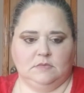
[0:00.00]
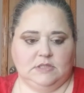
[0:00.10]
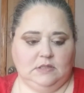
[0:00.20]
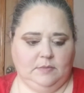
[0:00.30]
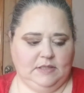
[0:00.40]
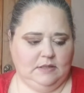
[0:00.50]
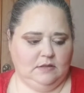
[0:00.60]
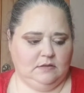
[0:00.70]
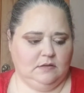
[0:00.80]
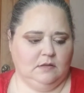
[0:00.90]

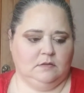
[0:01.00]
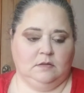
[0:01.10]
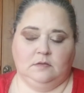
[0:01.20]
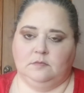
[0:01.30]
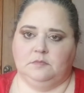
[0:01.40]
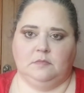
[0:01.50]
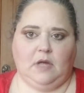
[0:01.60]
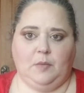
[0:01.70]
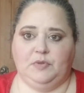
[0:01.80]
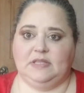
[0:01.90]
CBD.
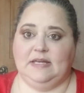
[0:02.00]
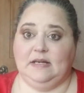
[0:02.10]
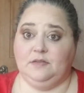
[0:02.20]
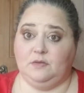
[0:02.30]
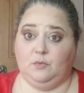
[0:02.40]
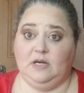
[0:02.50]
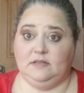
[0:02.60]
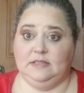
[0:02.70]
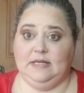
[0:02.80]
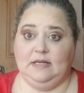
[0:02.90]
I put that on throughout
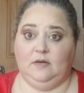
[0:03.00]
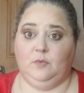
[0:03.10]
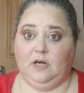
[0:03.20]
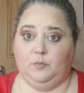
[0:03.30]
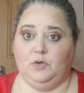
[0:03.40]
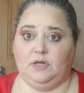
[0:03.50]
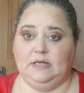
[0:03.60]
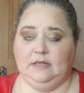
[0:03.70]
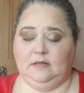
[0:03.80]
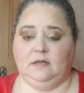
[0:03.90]
the day when I'm
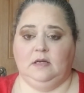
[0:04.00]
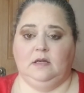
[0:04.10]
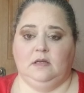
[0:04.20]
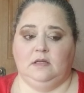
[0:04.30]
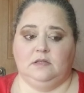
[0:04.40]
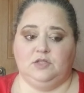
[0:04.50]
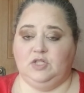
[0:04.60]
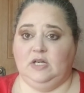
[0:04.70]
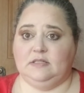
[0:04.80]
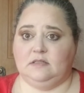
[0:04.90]
working
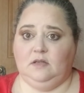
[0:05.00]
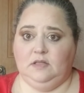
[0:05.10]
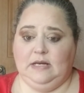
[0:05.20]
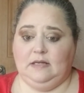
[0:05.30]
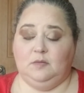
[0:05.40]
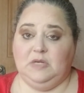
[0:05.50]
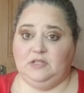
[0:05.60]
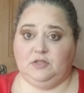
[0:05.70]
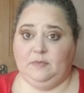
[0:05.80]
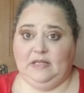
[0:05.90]
just so that I can make
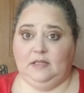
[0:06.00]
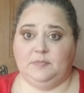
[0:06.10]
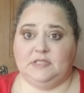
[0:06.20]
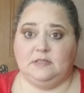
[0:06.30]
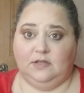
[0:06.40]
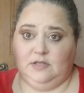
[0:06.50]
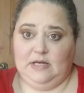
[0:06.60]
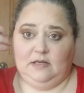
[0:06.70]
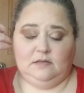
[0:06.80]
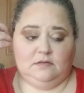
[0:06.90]
sure my lips are
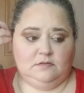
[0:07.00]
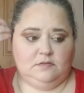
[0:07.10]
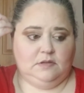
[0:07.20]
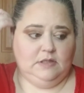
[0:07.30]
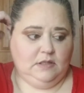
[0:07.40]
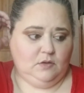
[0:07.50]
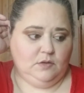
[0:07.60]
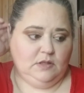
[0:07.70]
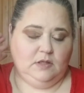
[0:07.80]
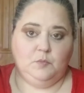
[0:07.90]
not getting
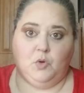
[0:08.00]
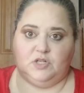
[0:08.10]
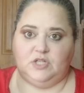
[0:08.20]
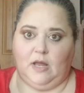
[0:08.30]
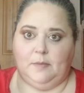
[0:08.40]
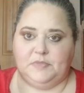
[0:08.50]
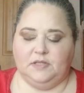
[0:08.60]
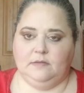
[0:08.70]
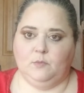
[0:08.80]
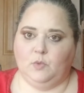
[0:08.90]
any more chapped
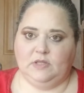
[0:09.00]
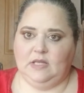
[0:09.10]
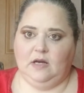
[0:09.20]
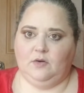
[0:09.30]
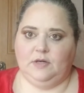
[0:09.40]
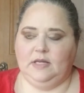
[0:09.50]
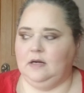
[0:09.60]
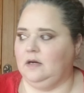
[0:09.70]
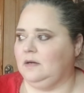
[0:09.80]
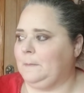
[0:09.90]
than what they already
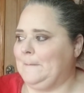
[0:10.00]
are.